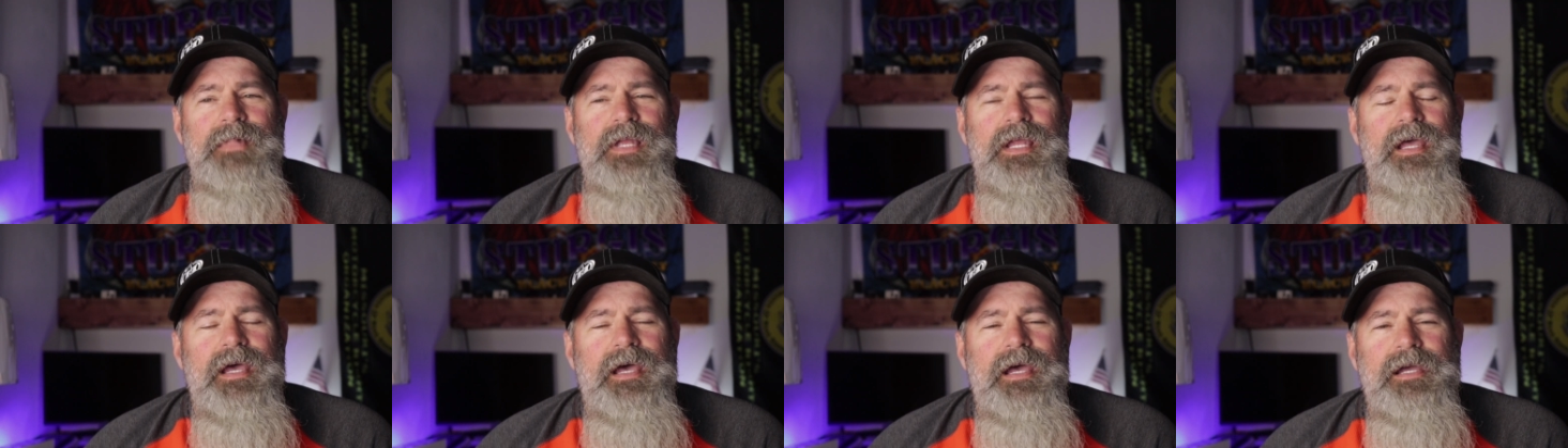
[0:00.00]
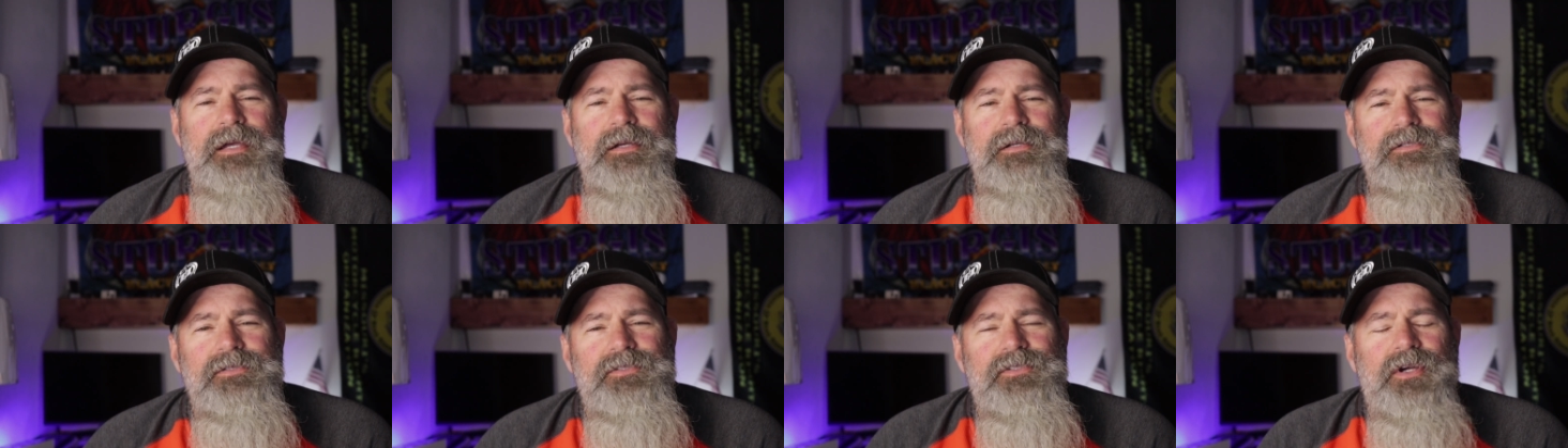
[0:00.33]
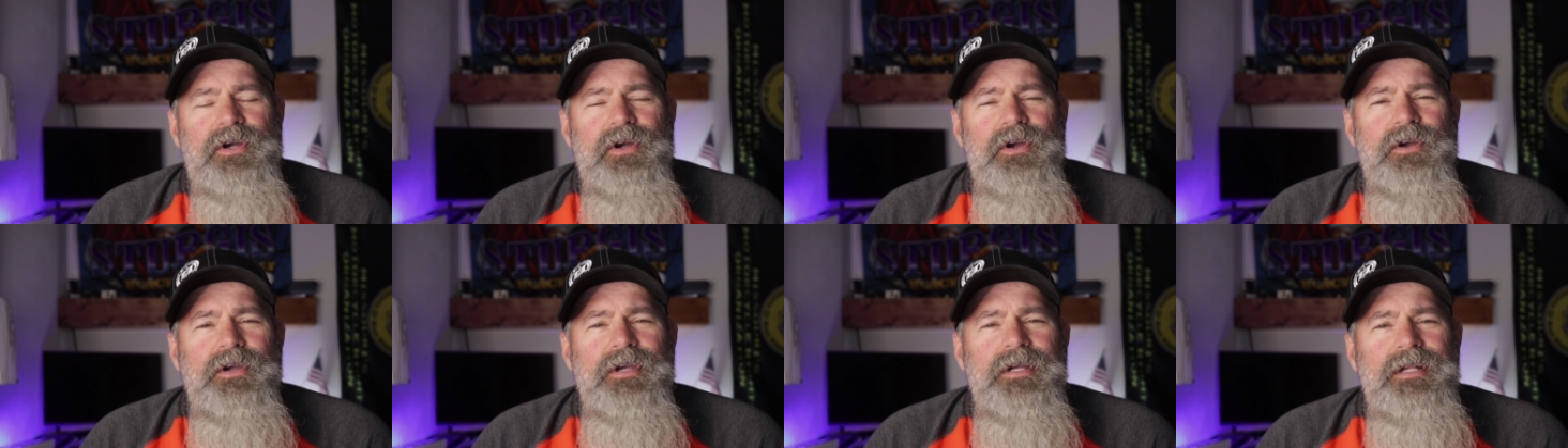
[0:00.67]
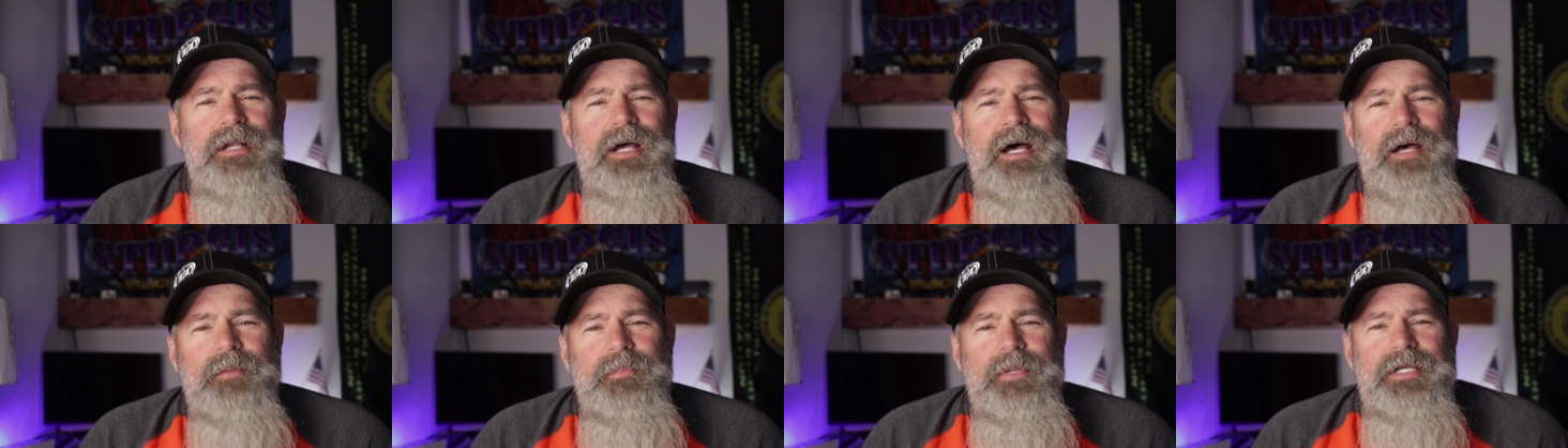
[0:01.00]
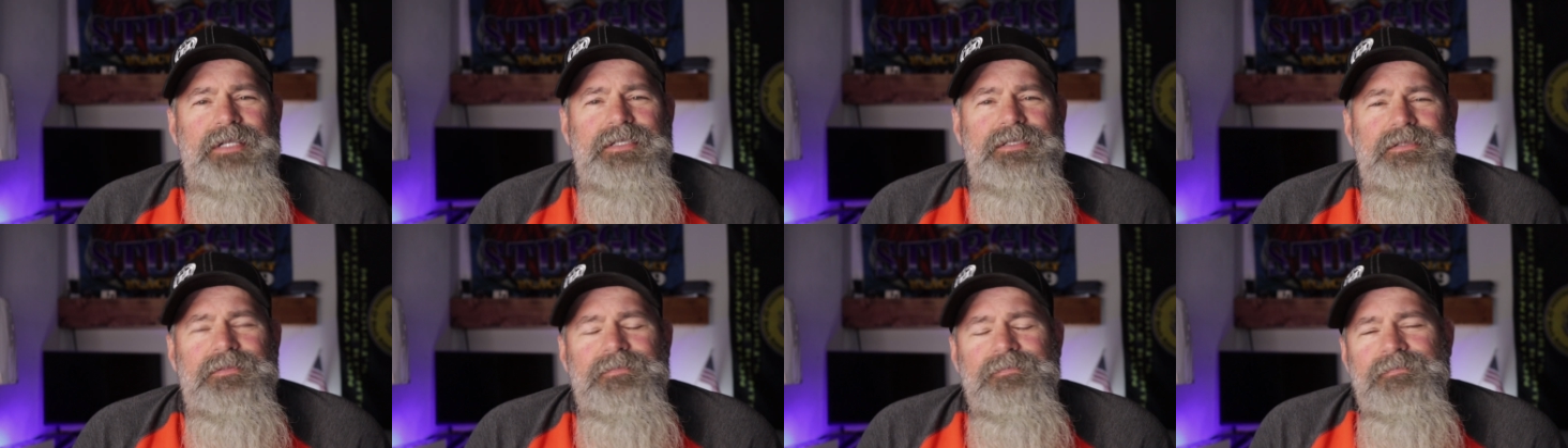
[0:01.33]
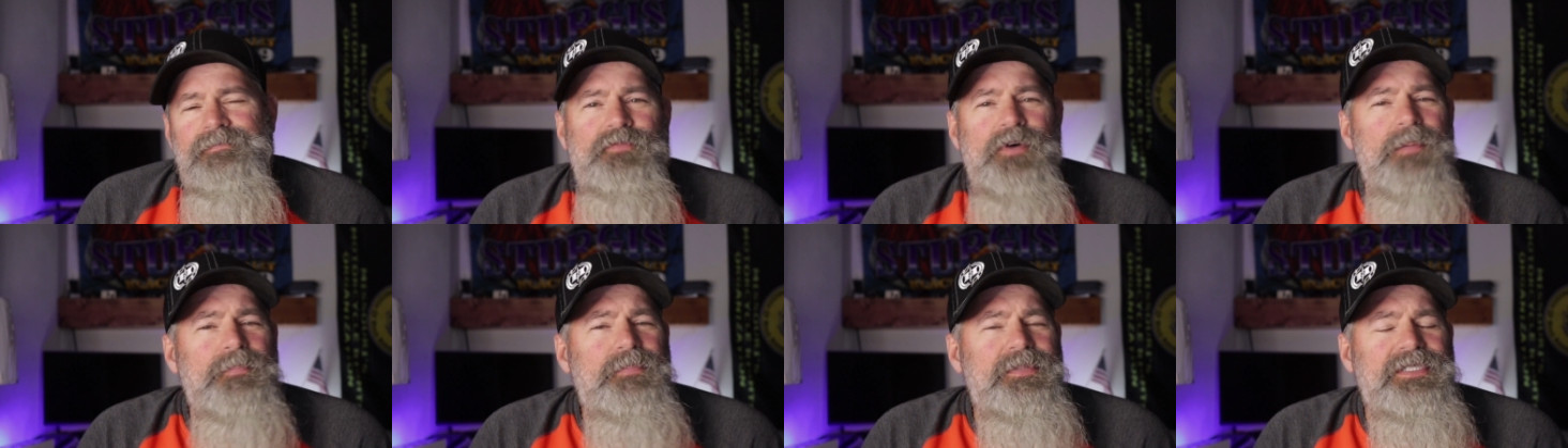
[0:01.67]
Okay, so ergonomics.
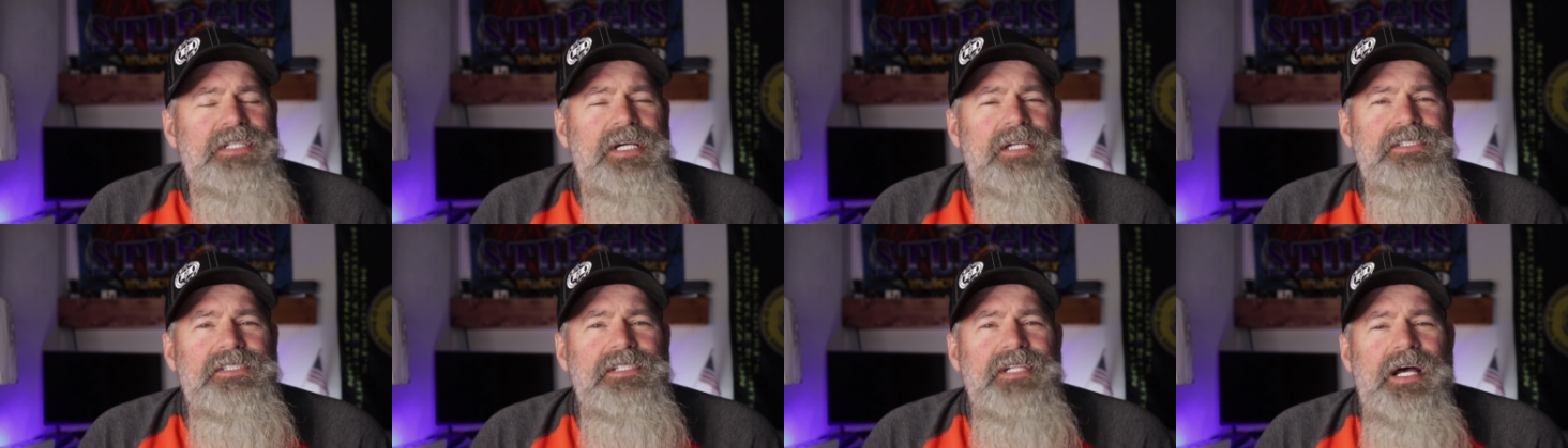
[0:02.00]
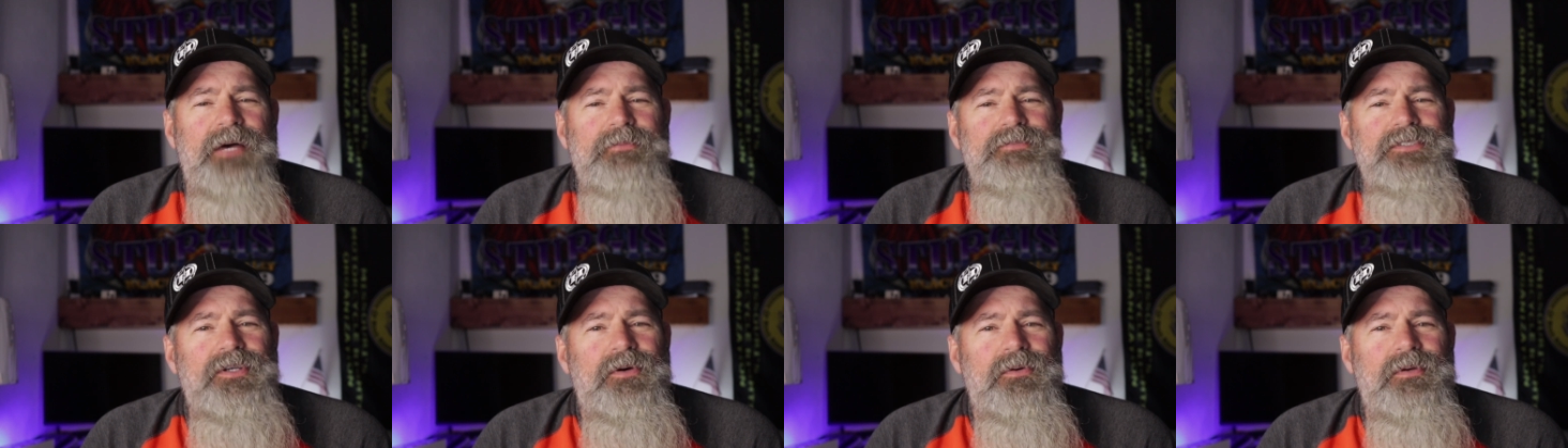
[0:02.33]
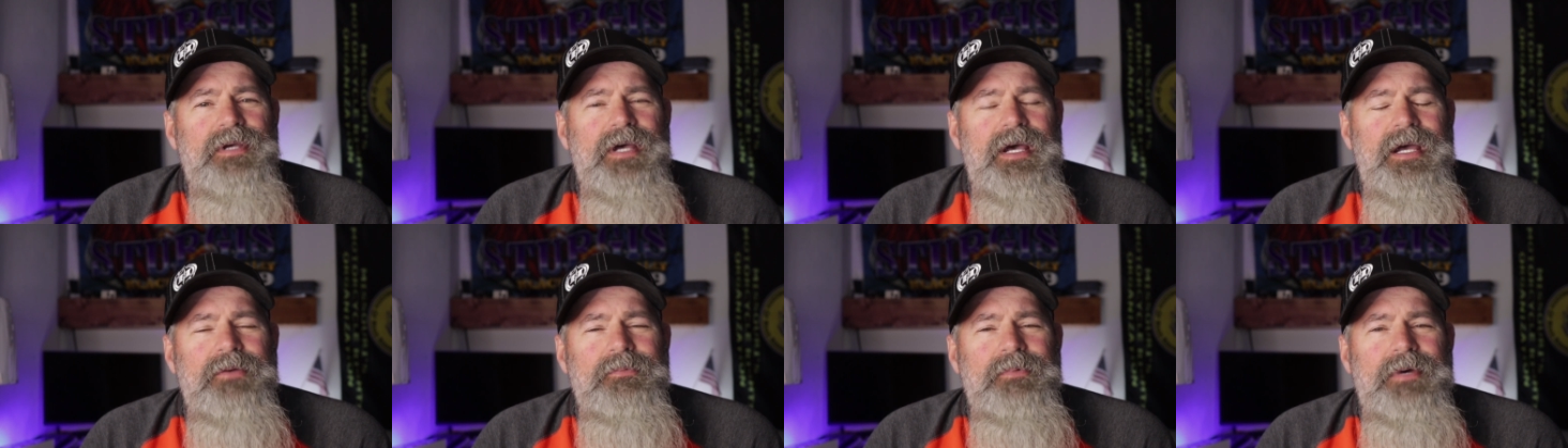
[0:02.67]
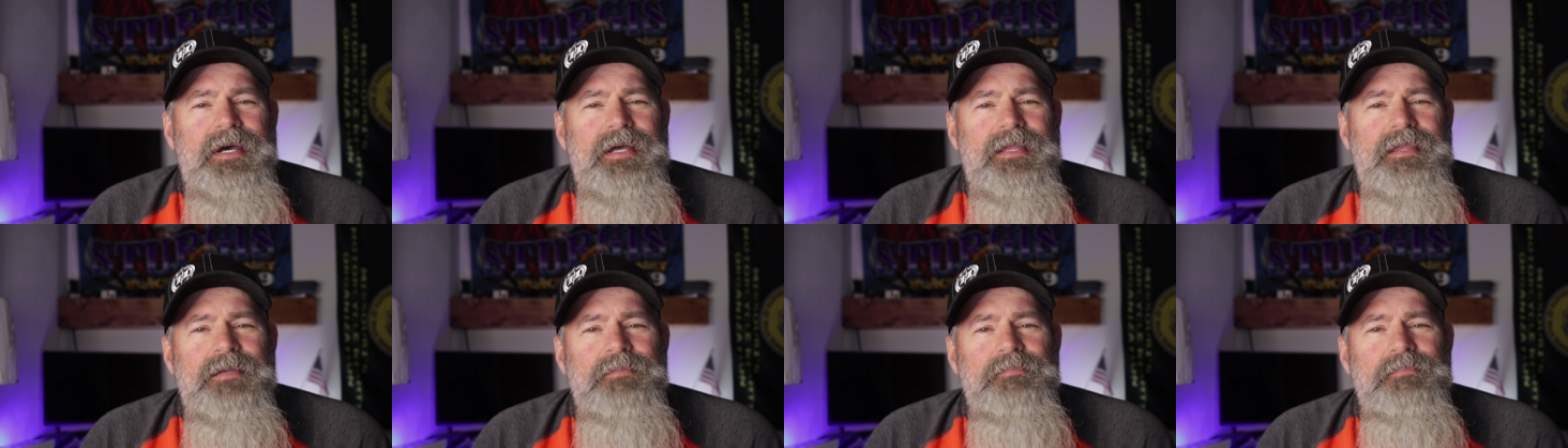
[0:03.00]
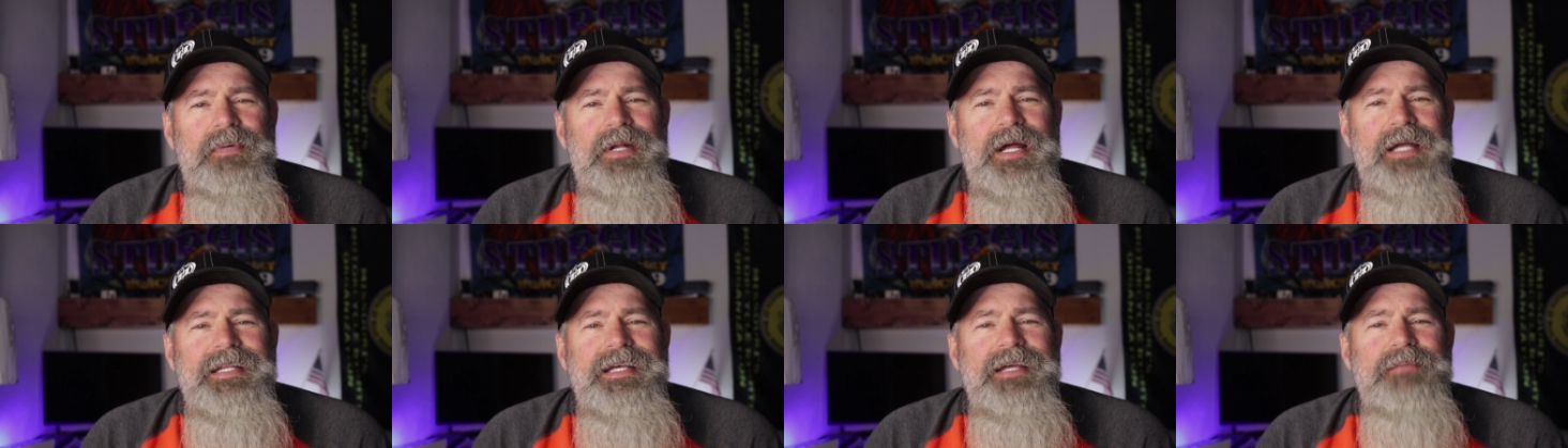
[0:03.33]
Foot position I was okay with, but I